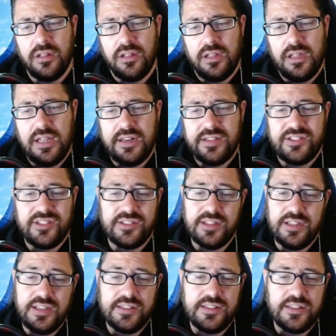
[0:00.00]
and it's just an
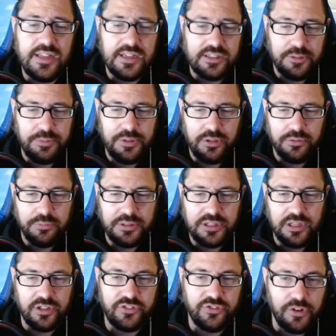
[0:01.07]
easy deck to build
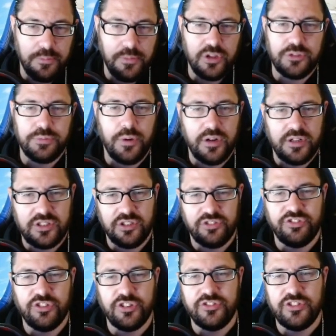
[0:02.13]
because for the most part, it's just
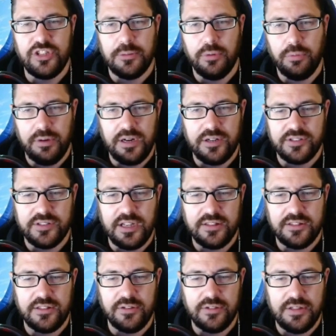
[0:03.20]
full of double rares. Like
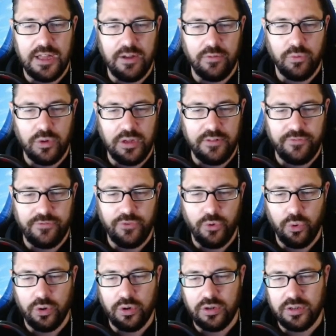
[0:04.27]
you got what,
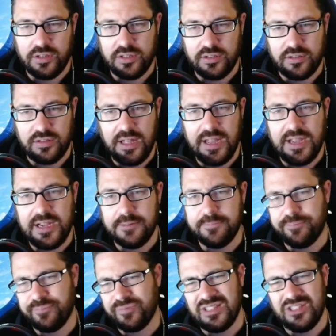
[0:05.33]
four, eight,
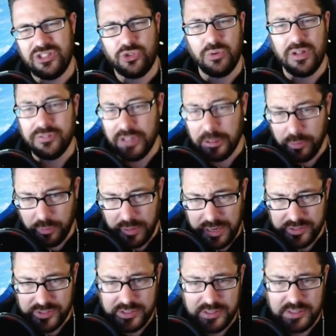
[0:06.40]
12 double
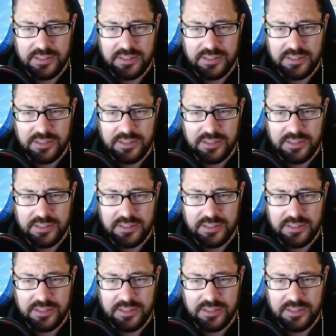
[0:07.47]
rares.